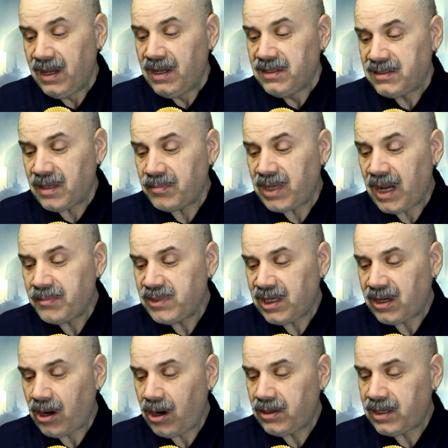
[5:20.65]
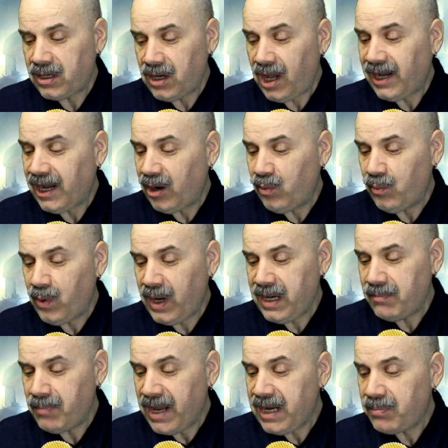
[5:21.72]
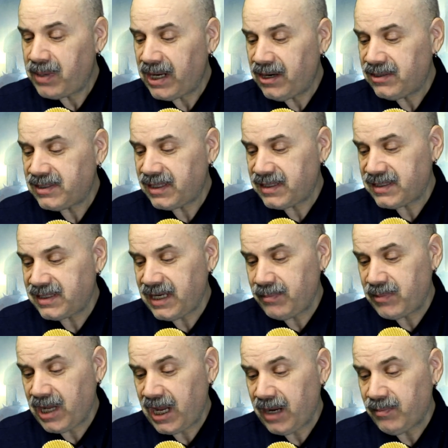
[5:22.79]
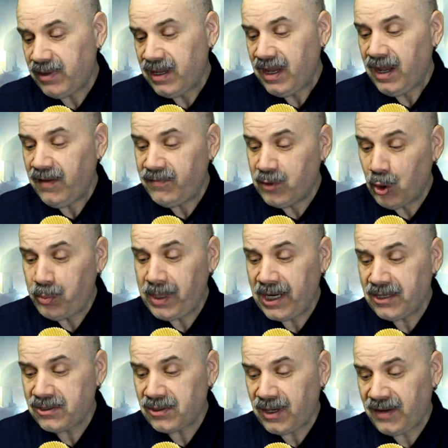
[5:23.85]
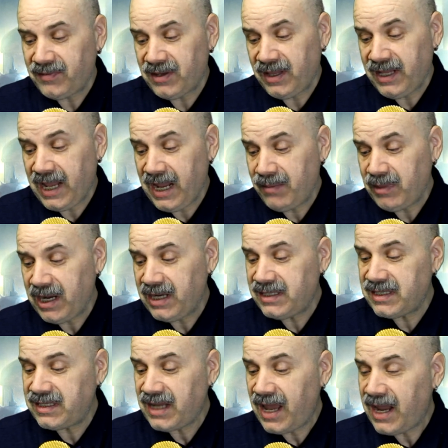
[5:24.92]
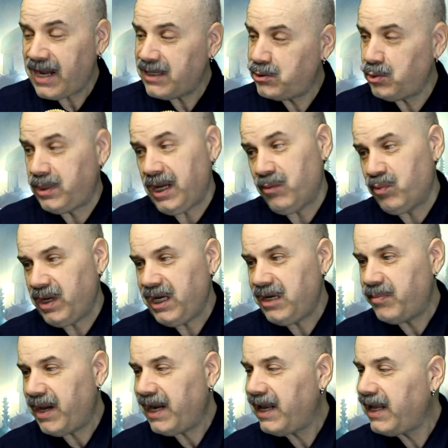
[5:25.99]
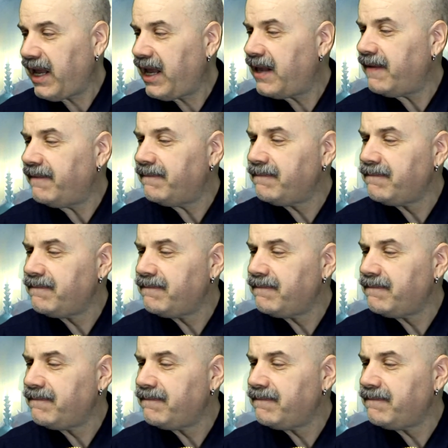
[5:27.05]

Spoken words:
Sometimes a card can knock out many players at the same time. If no players are left in the game, then it's a tie, so get ready to battle again.